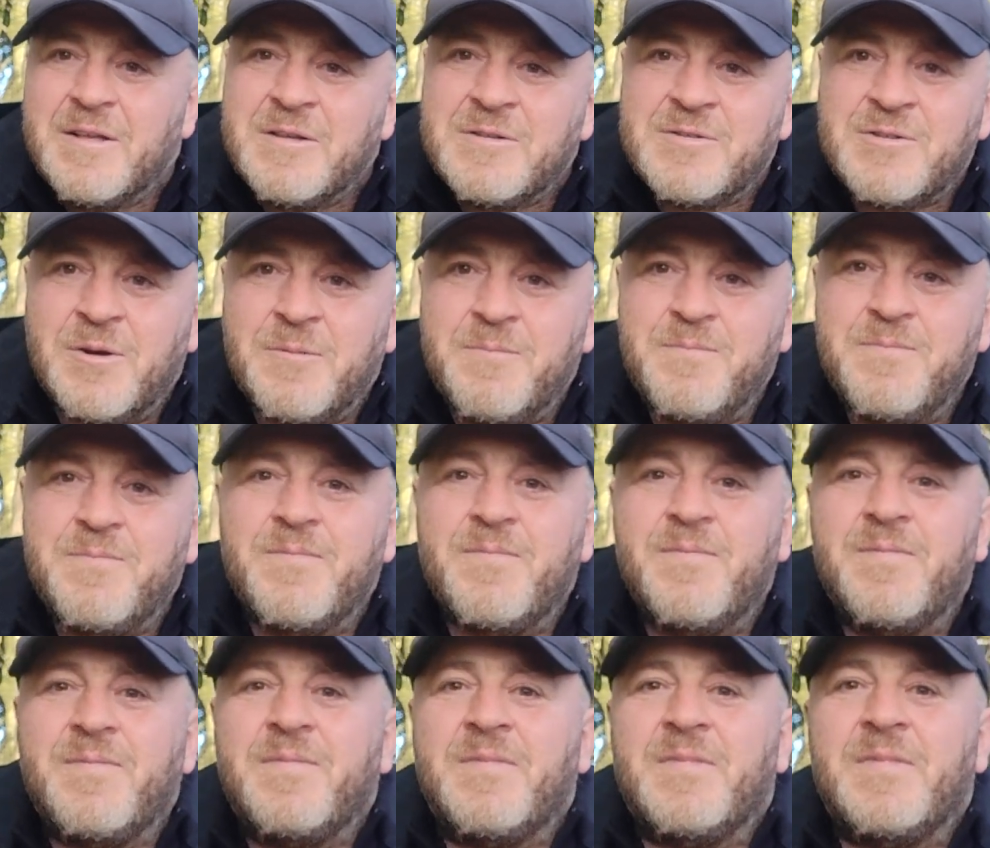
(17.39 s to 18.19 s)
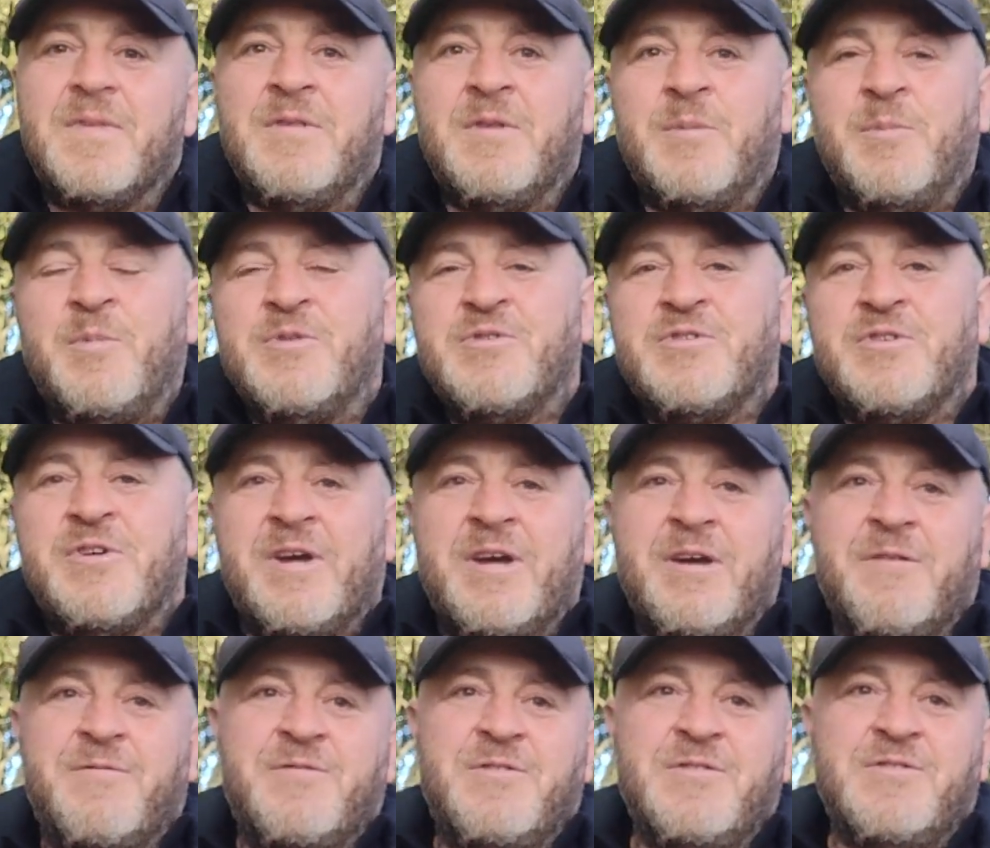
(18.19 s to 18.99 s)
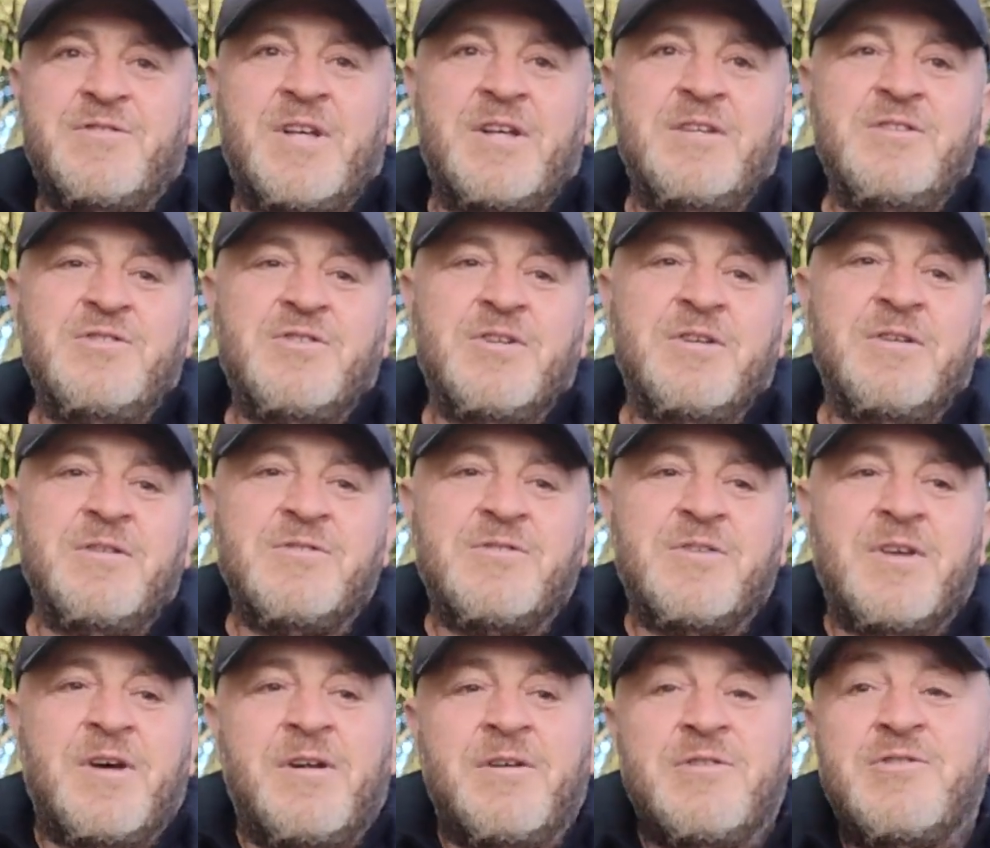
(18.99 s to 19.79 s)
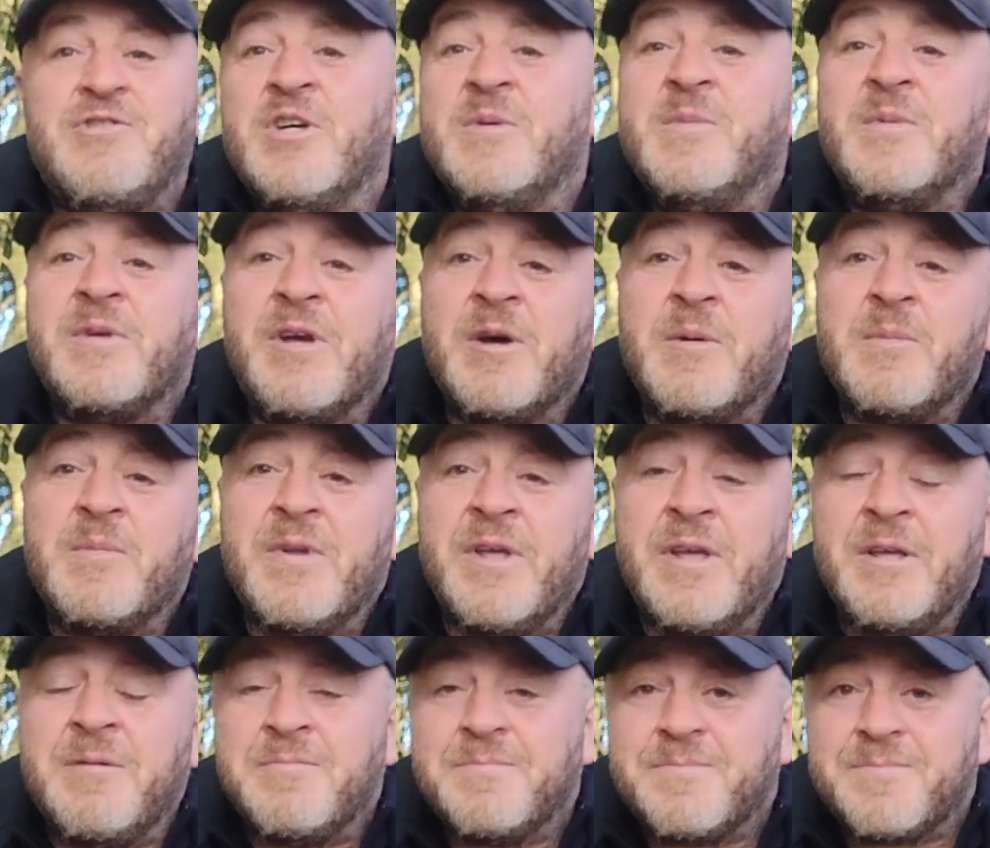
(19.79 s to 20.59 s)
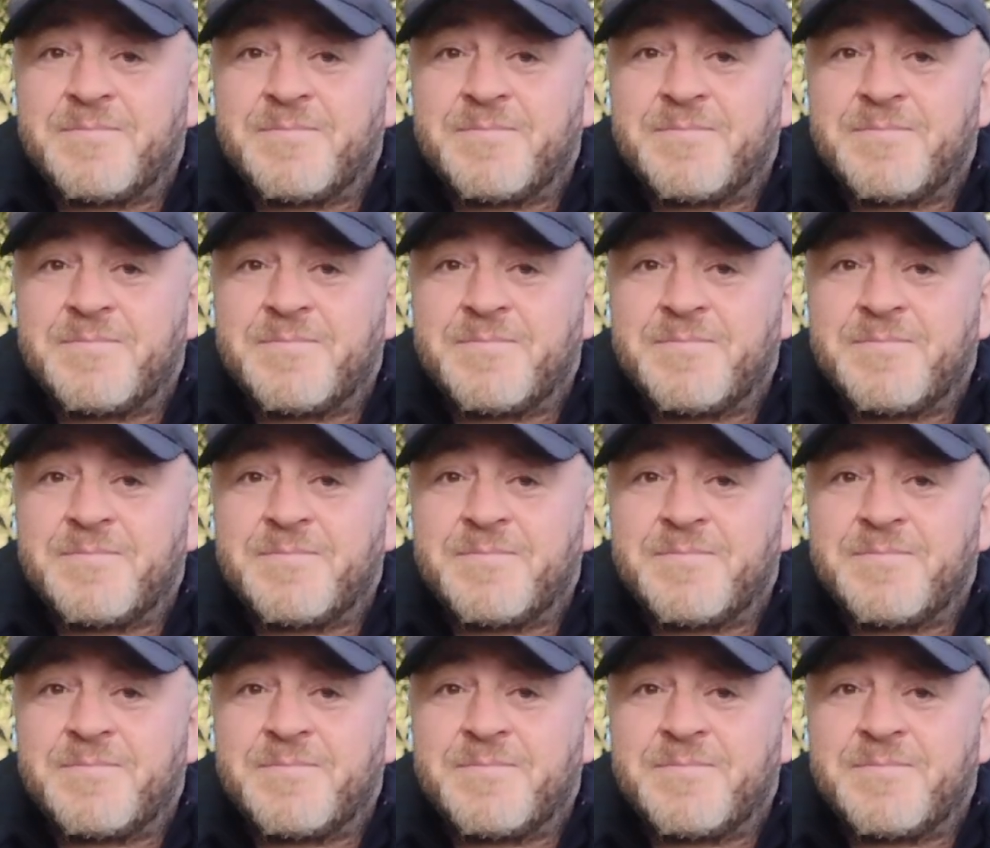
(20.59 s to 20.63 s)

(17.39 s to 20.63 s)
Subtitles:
So the Bushcraft Essentials are a German company.